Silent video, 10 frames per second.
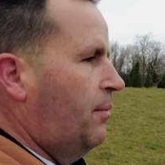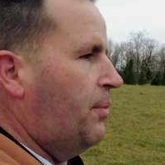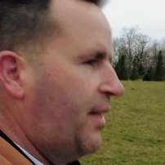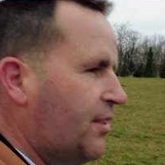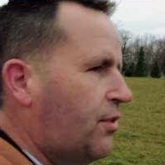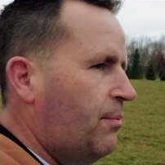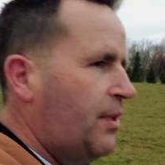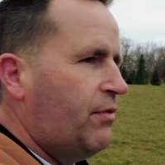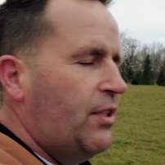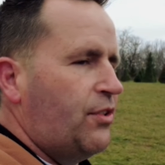But that's the
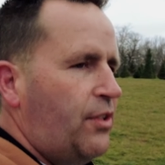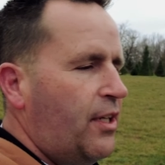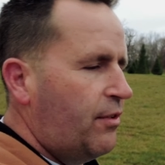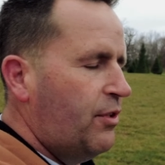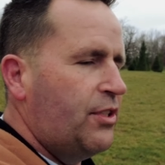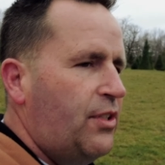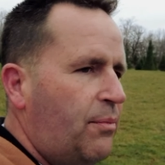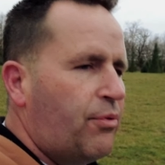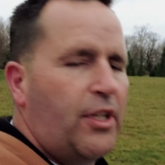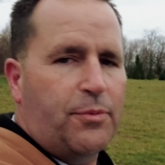big reason. The other reason,
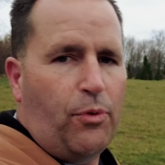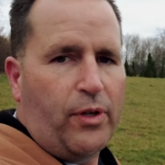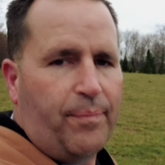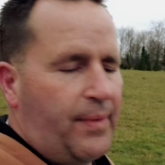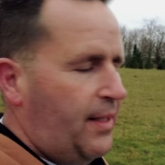price point.